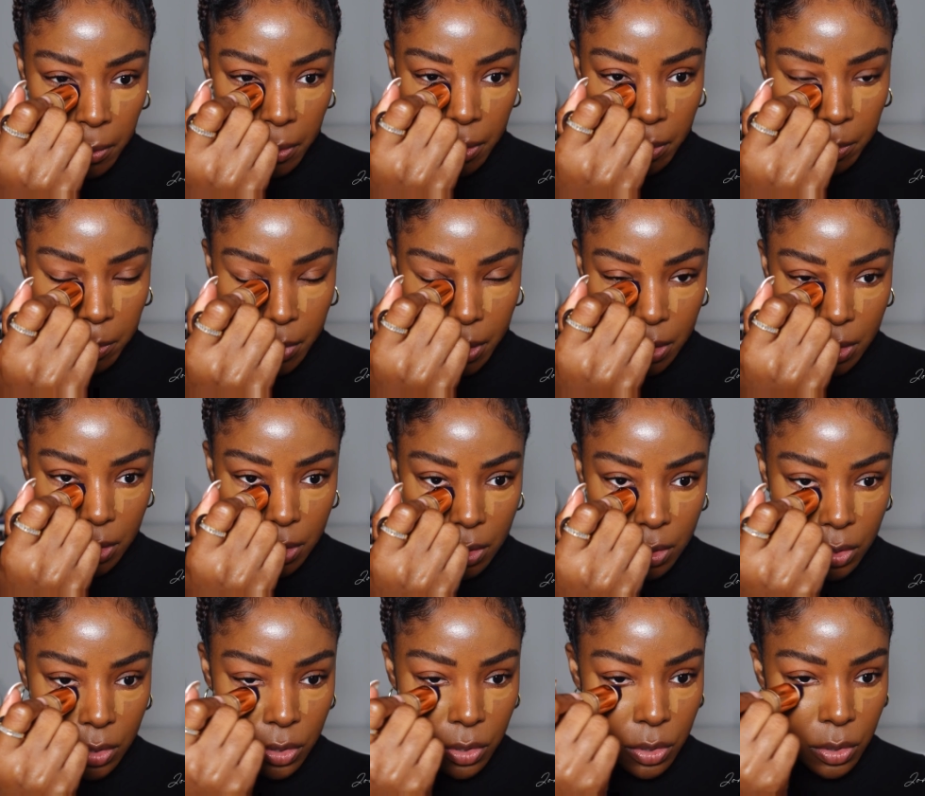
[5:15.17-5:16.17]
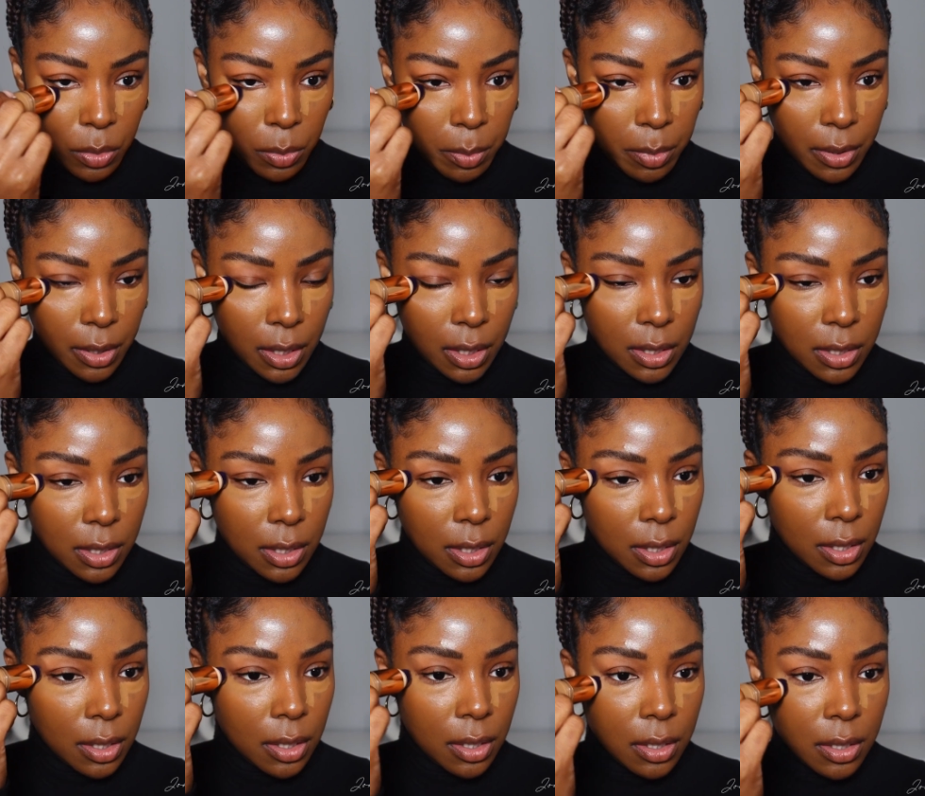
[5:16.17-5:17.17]
It makes it super
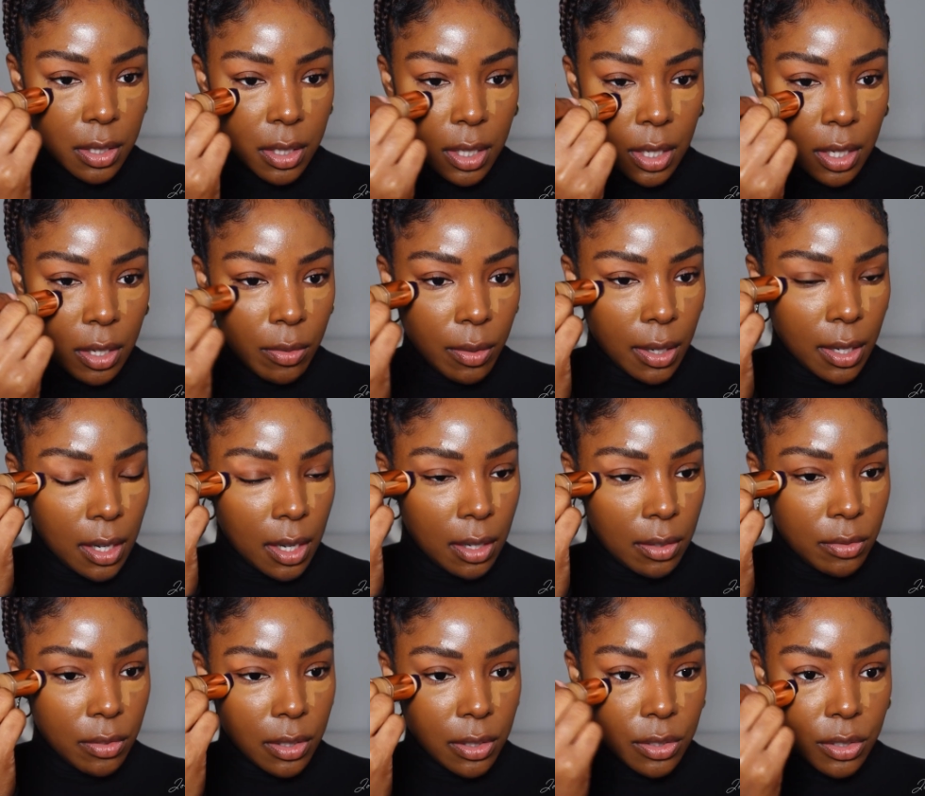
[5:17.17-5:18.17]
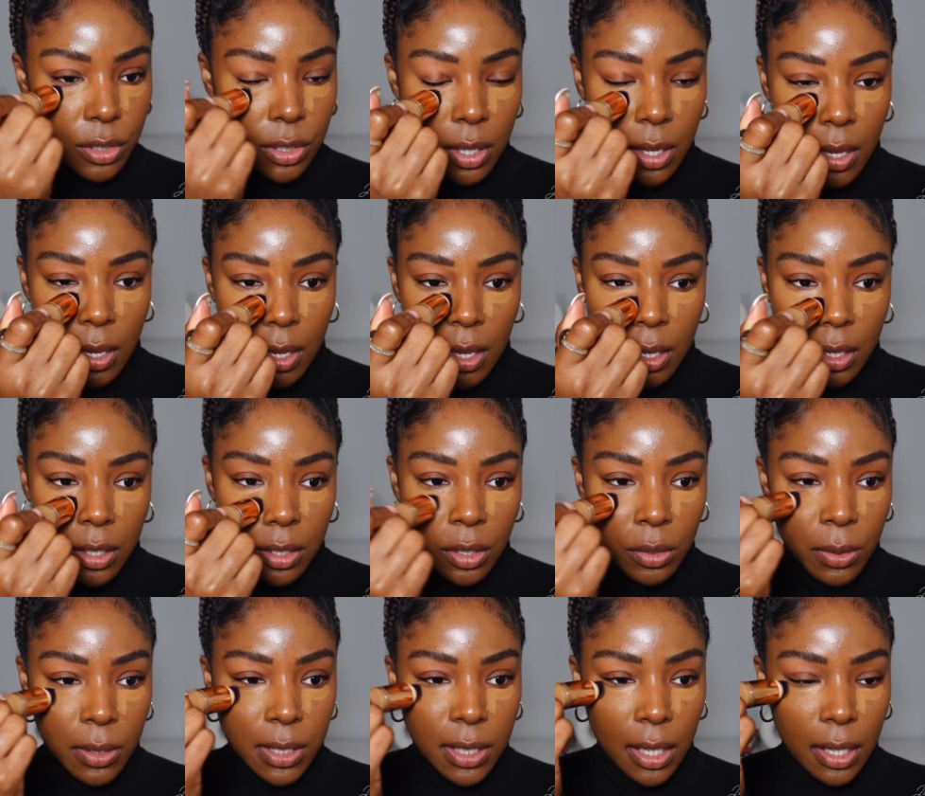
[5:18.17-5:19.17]
easy to get great coverage.
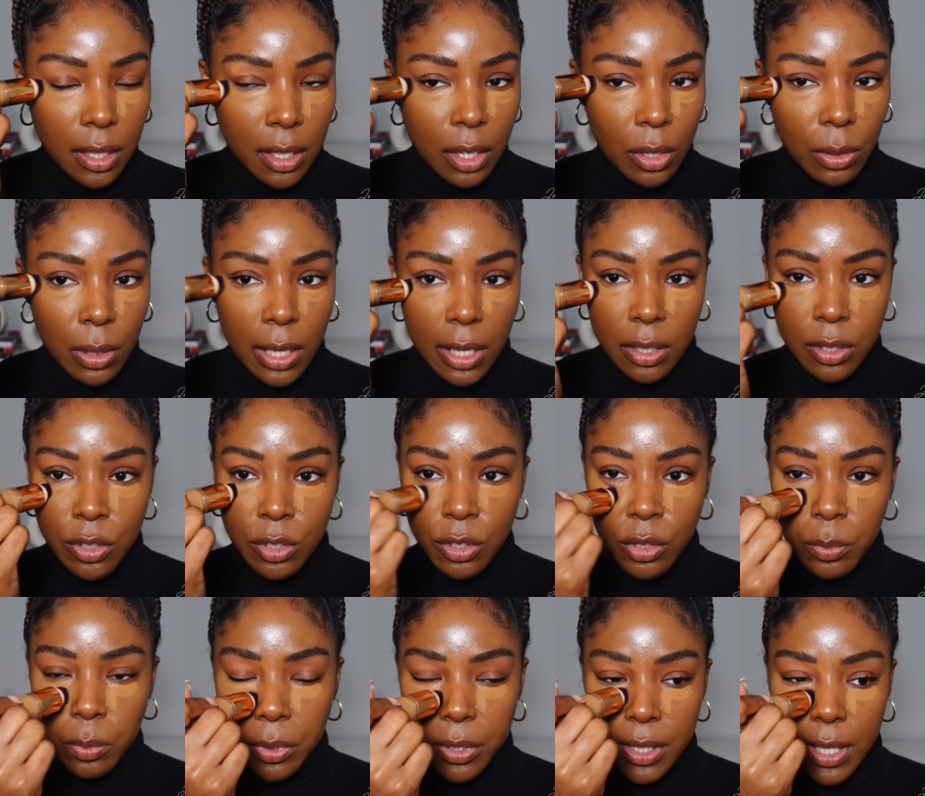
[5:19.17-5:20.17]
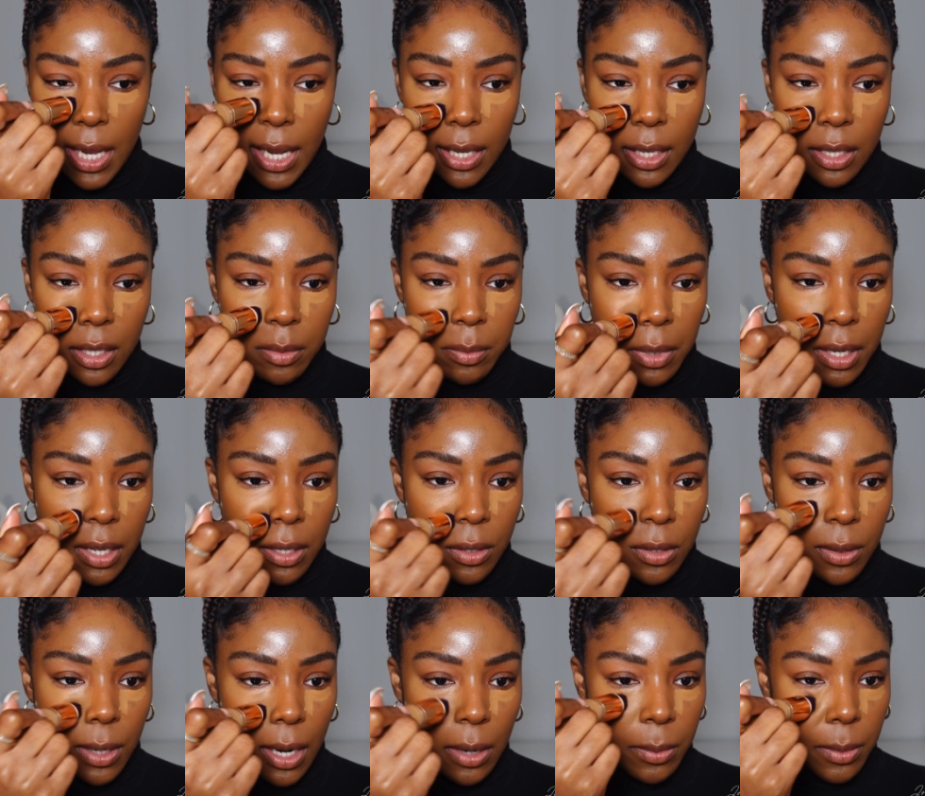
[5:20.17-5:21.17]
Notice I didn't go like super tight in my under
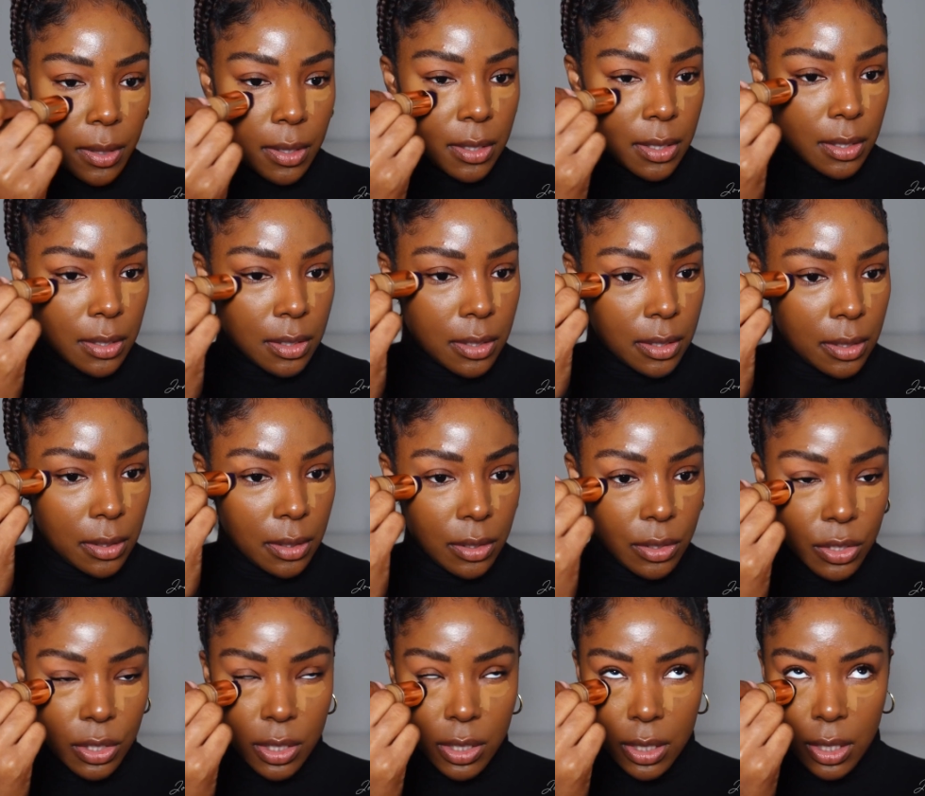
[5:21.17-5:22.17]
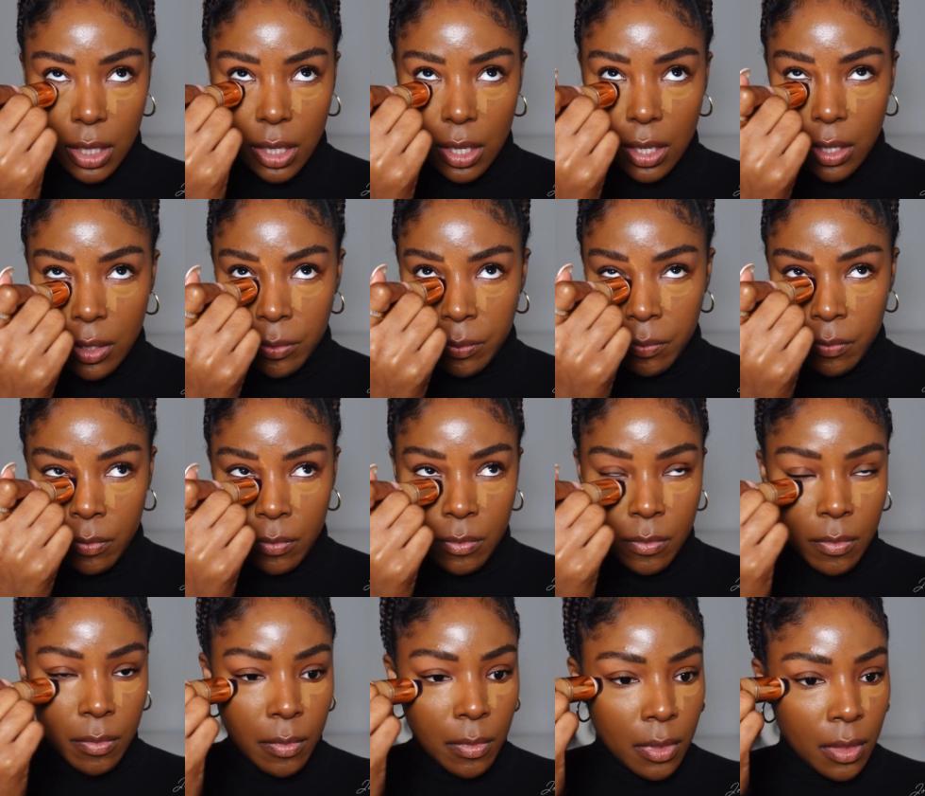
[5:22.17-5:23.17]
eye with this concealer, just like
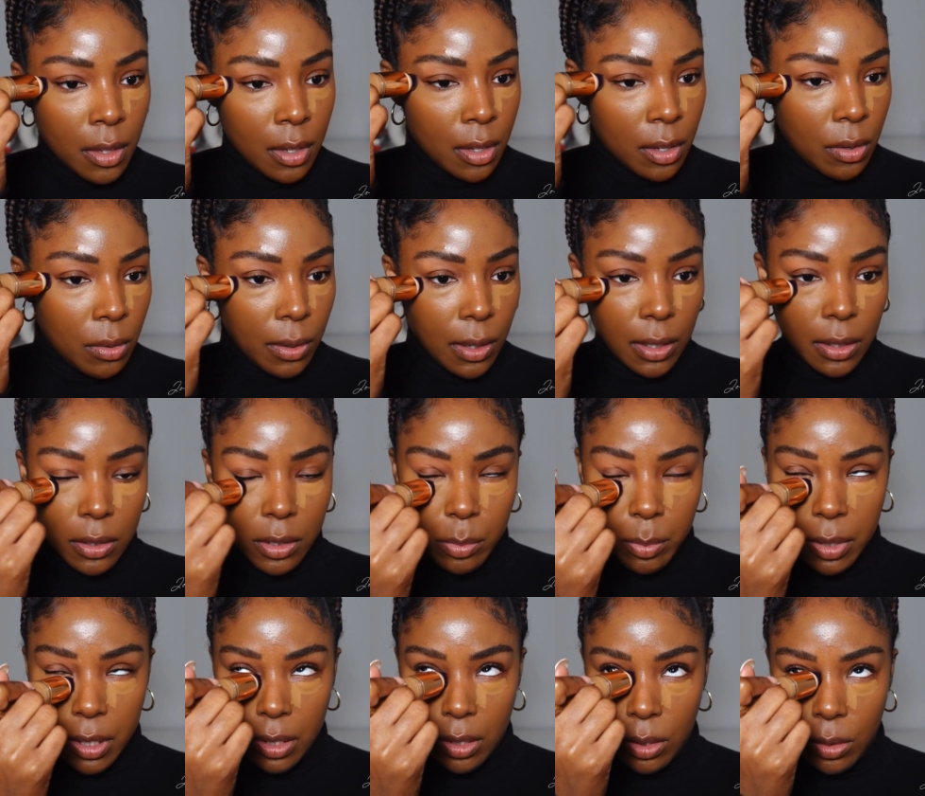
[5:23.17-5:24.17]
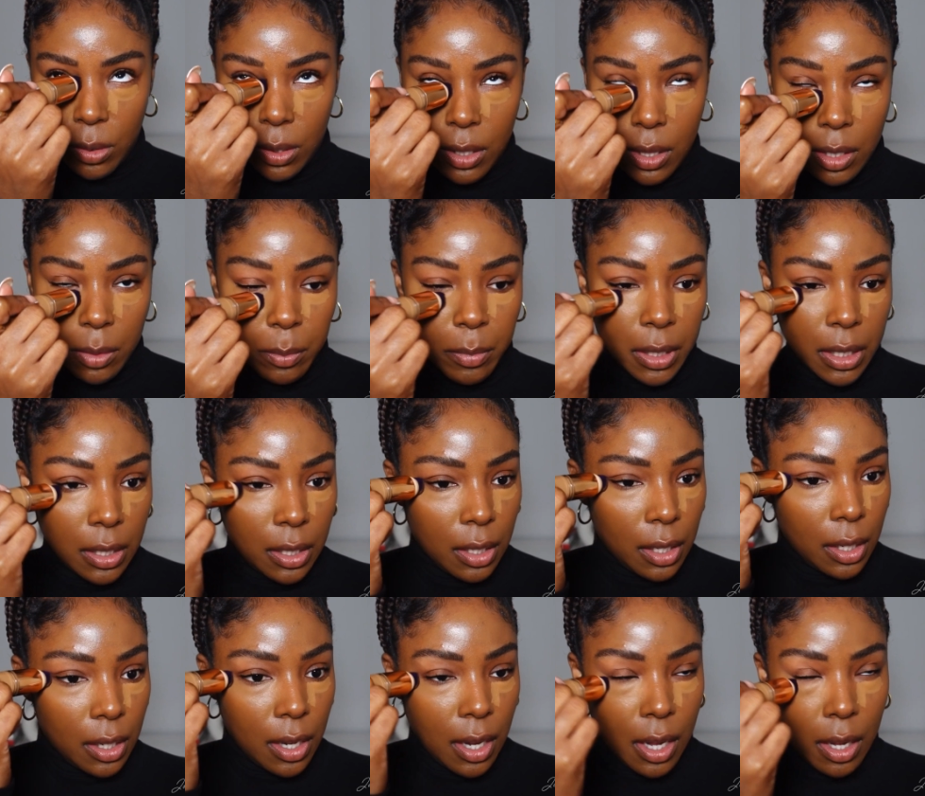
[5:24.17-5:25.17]
going a little bit lower and then blending
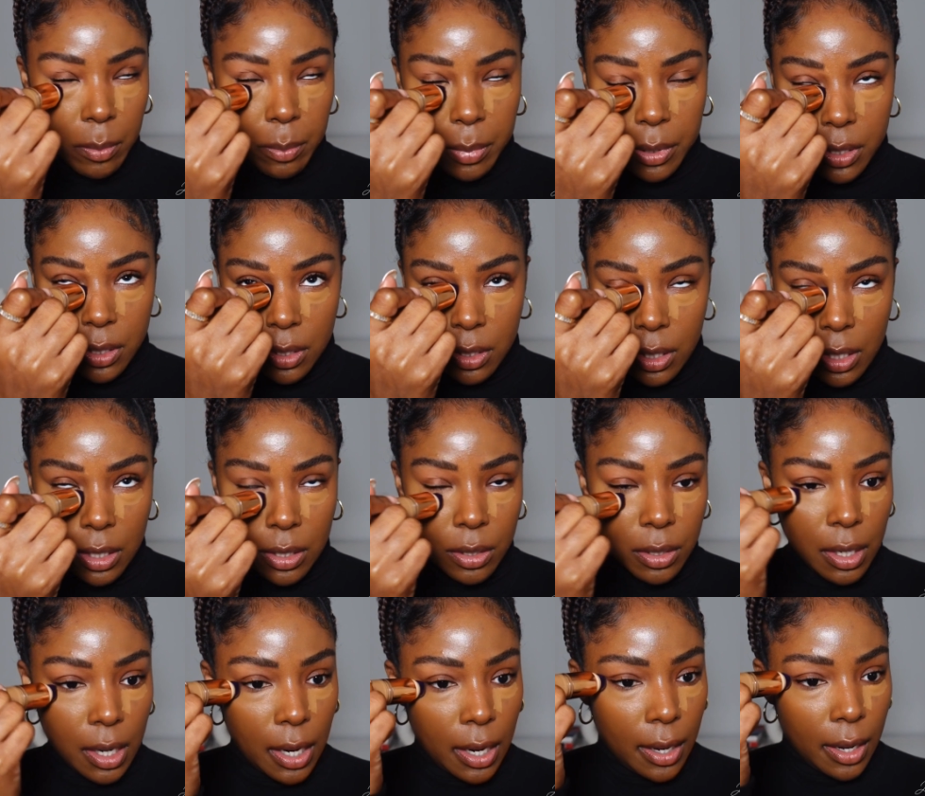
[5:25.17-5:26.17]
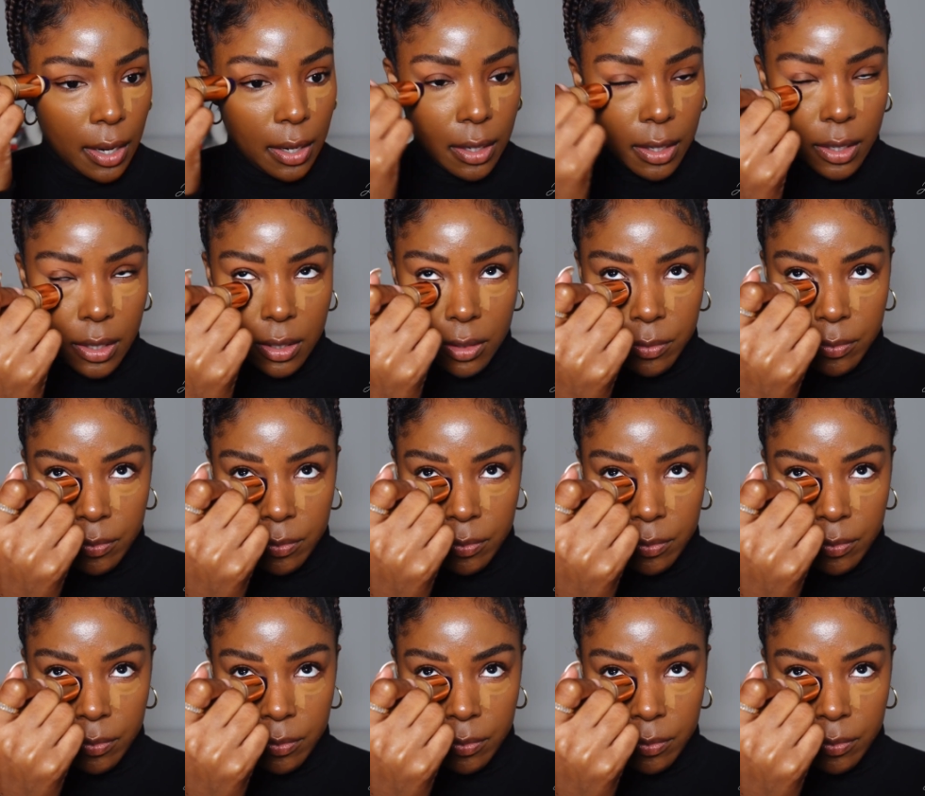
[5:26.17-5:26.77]
it up to the under eye area